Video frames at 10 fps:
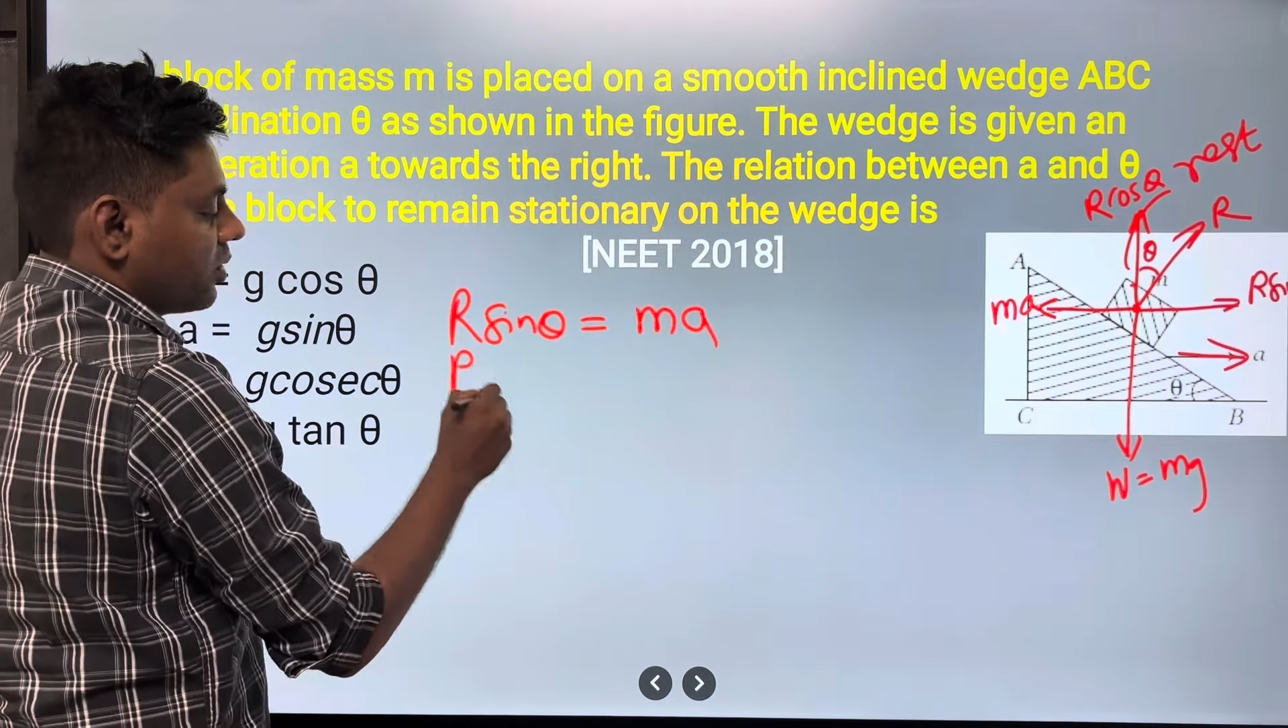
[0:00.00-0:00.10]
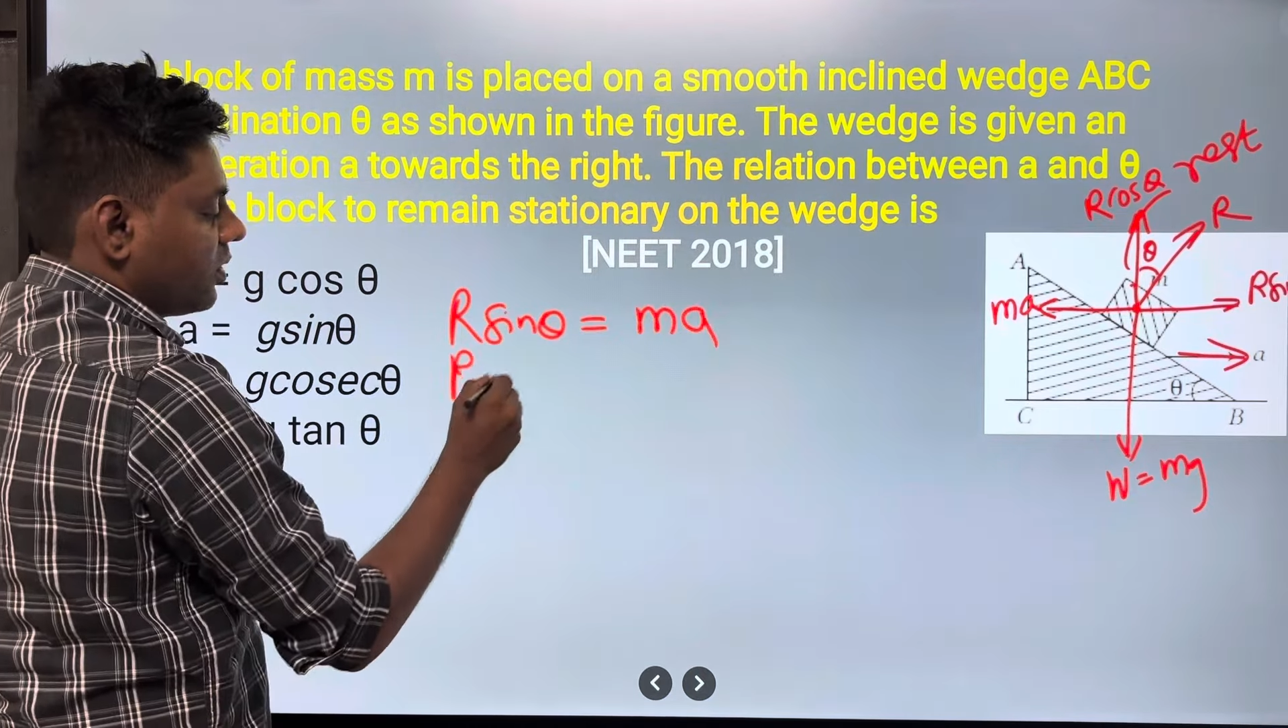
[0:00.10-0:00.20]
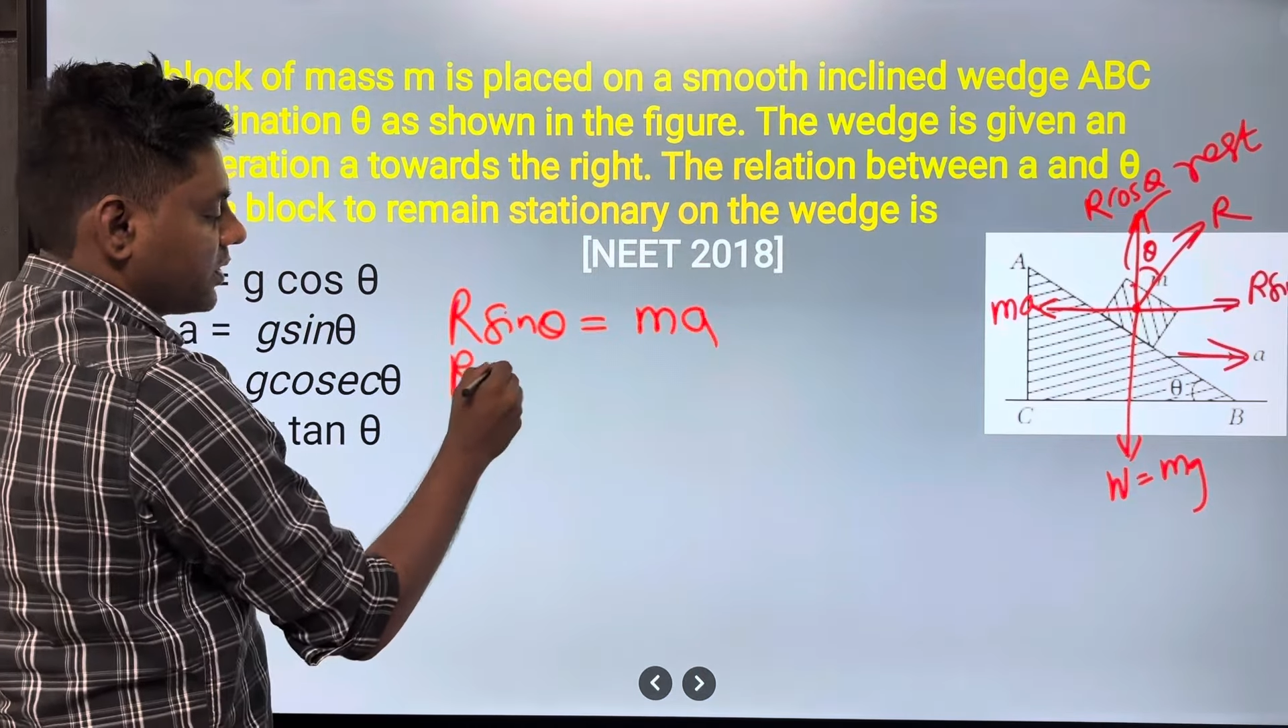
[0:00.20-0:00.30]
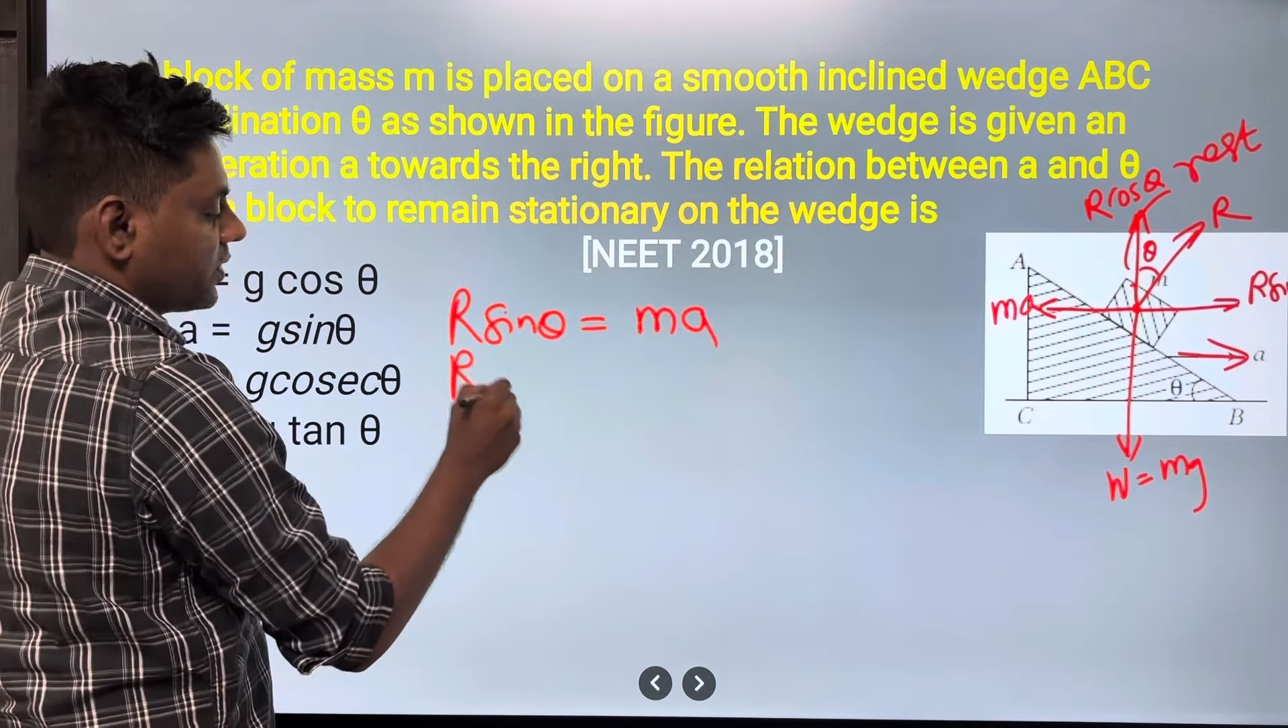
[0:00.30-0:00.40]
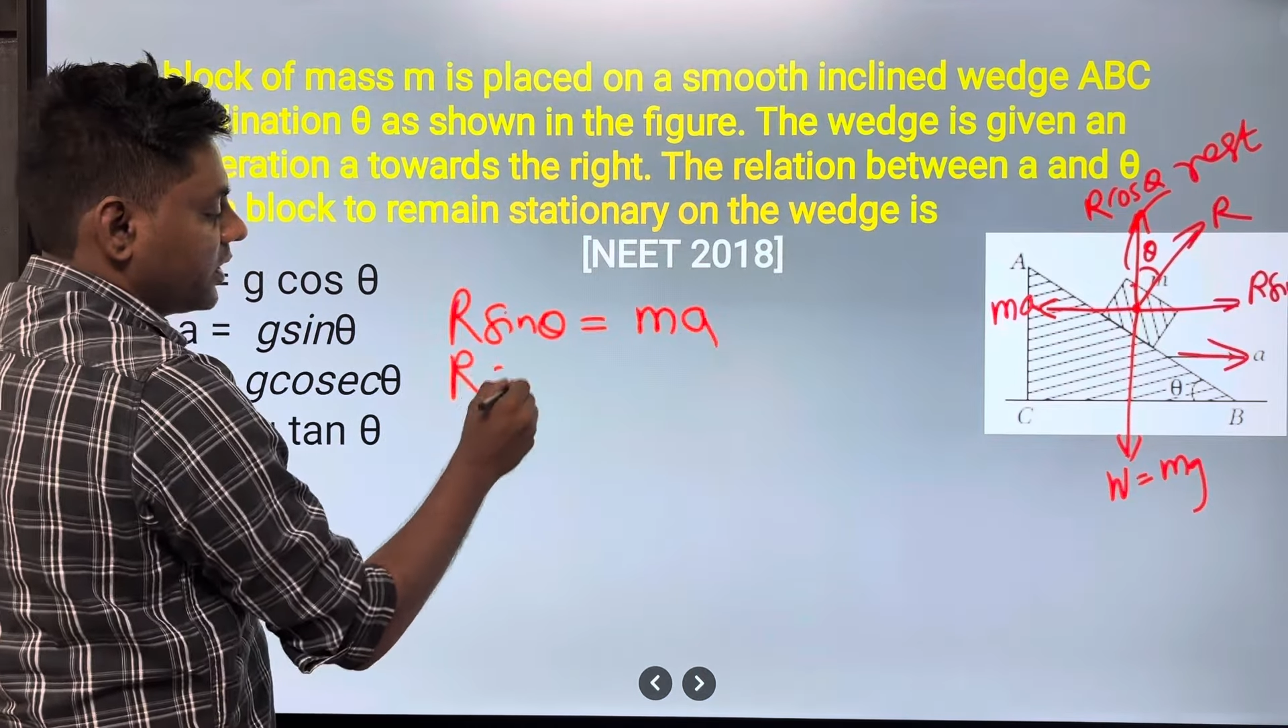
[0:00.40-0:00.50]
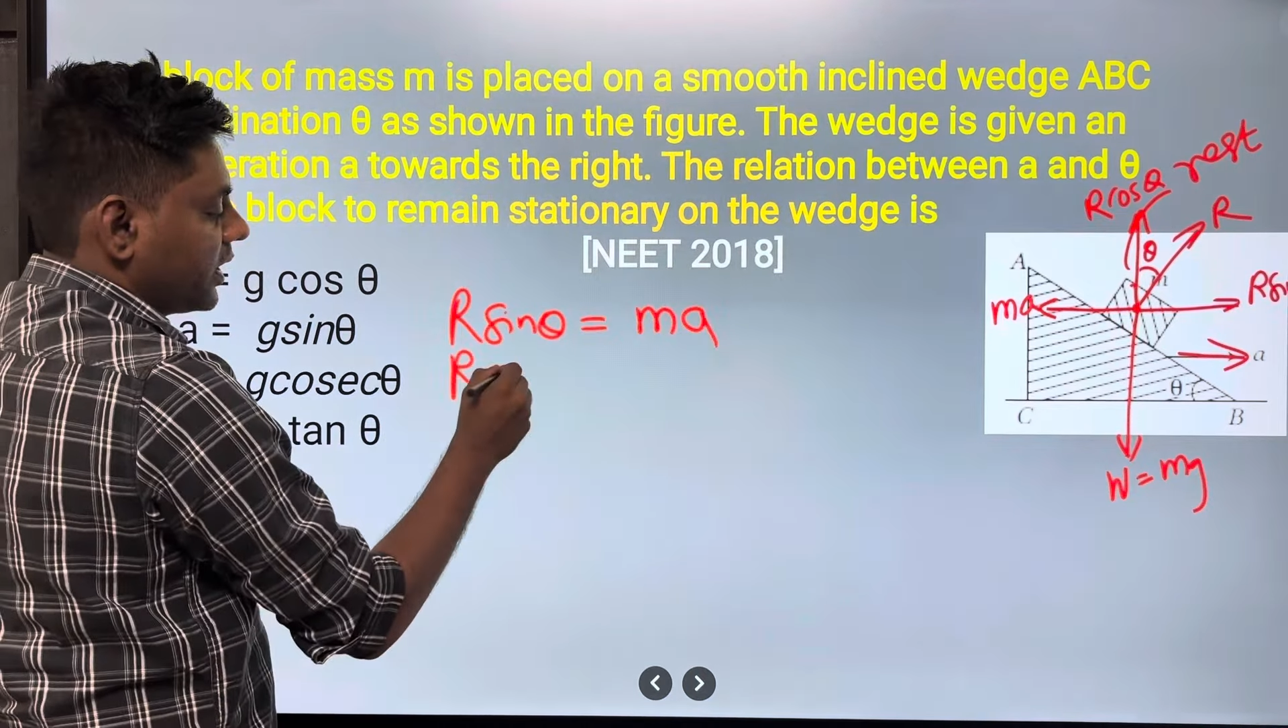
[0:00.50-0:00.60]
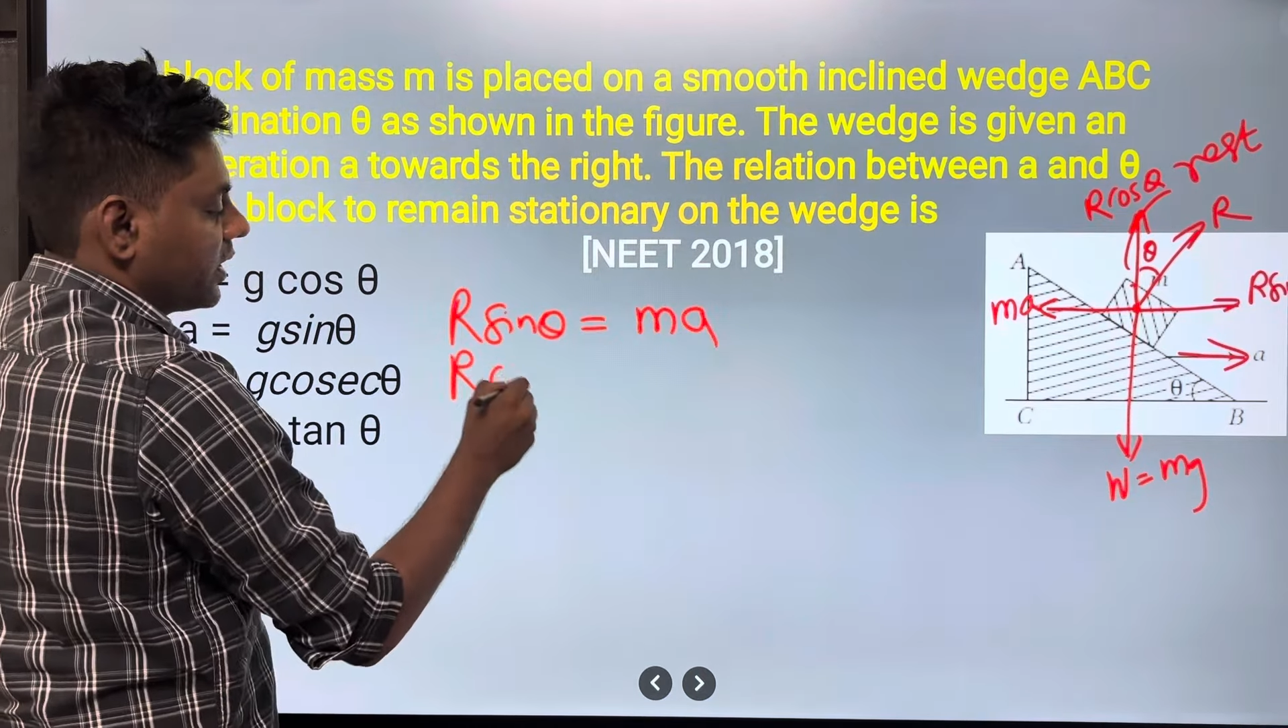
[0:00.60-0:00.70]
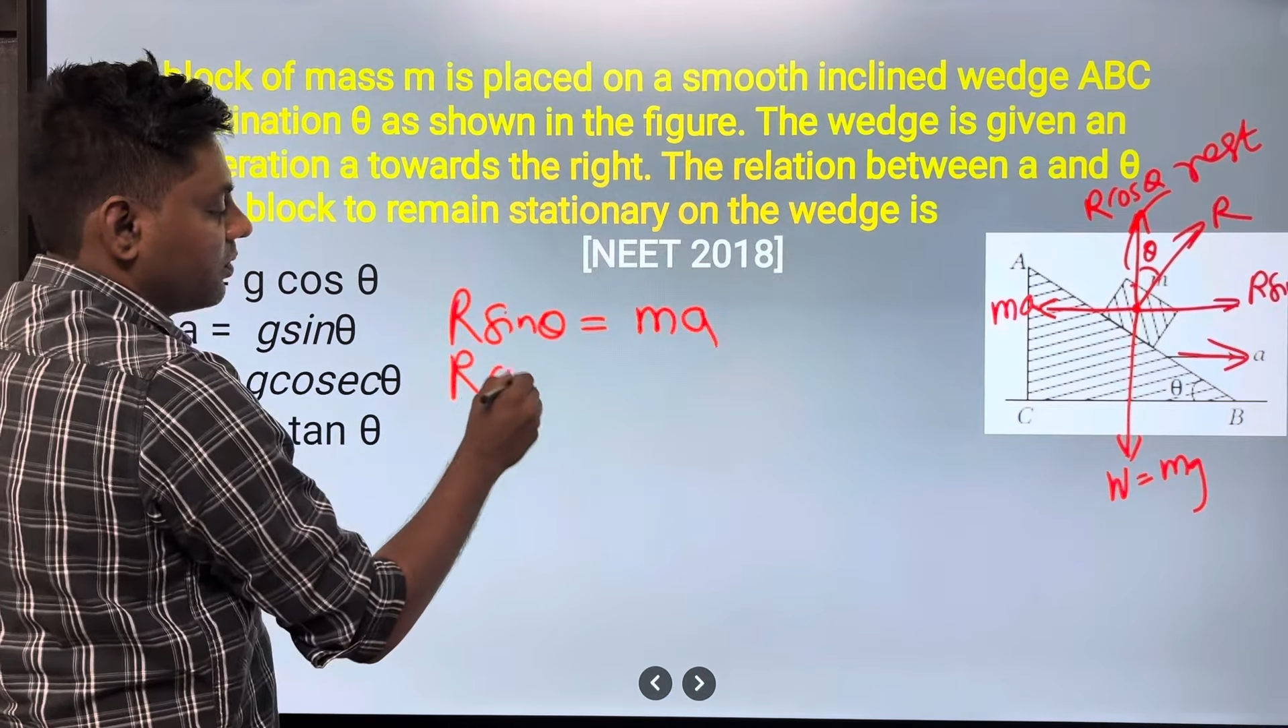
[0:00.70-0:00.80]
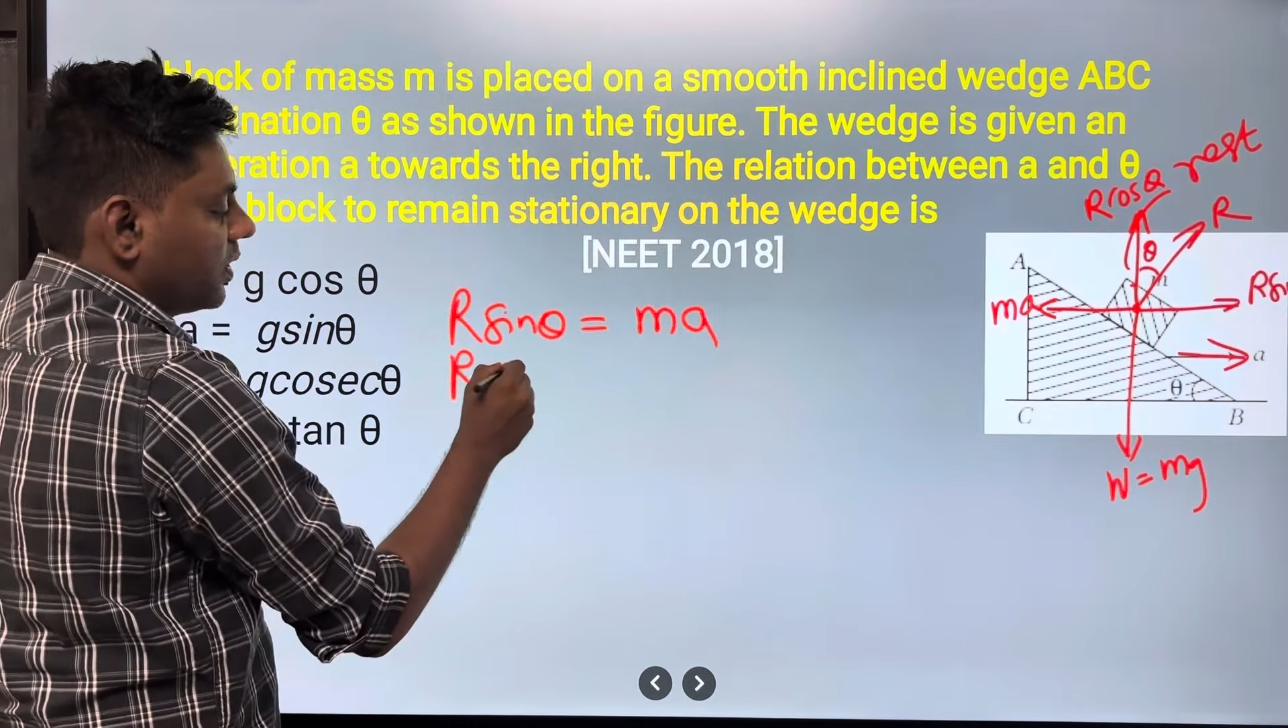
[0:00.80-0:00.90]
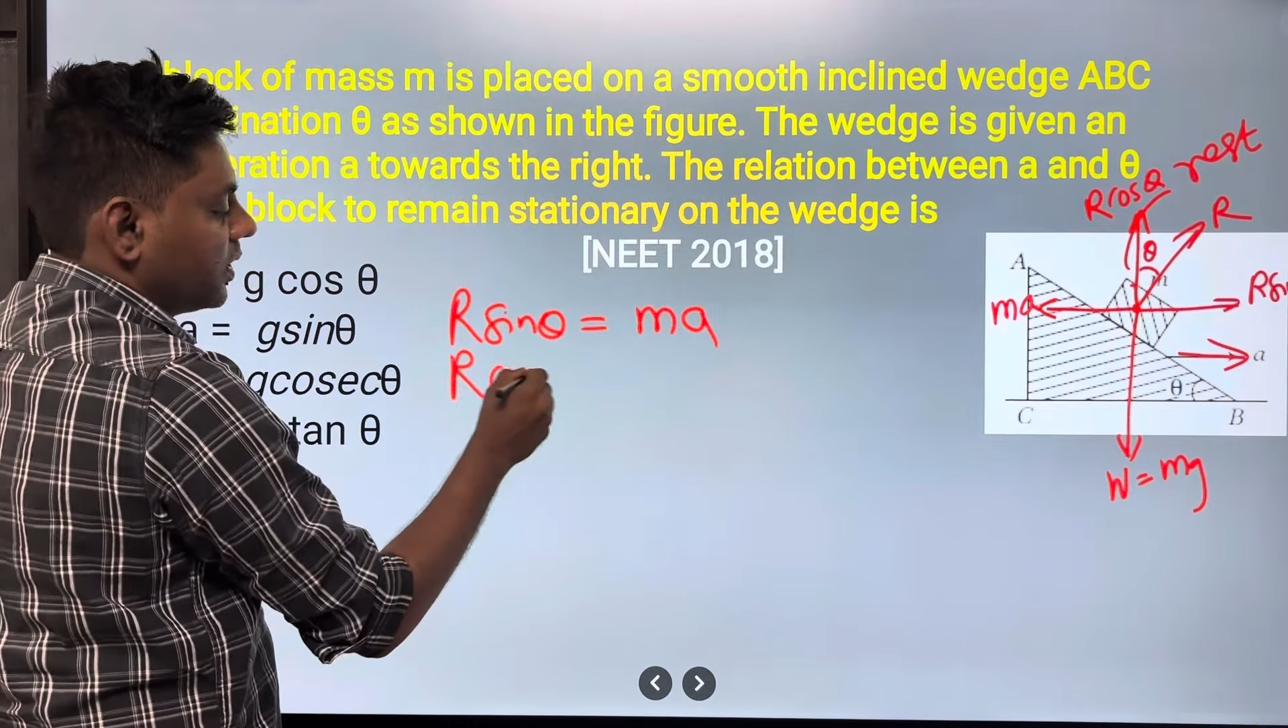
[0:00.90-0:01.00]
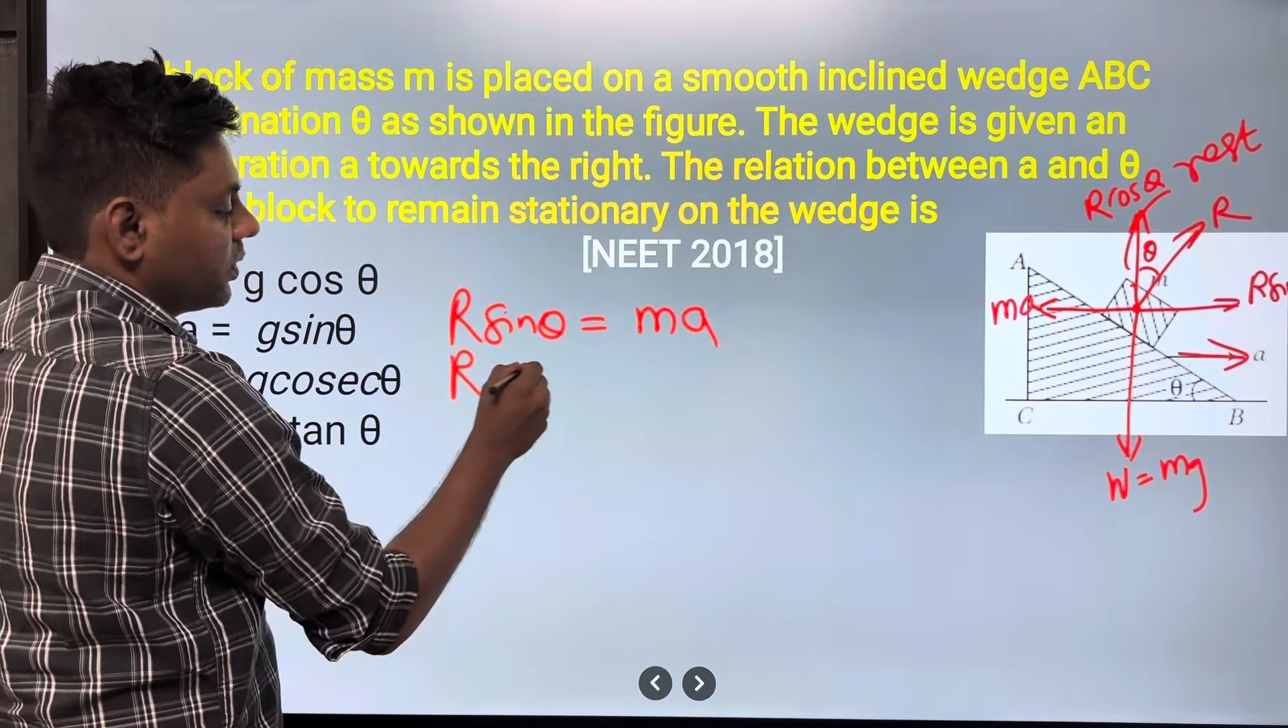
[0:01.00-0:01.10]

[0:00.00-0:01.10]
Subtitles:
cos theta equal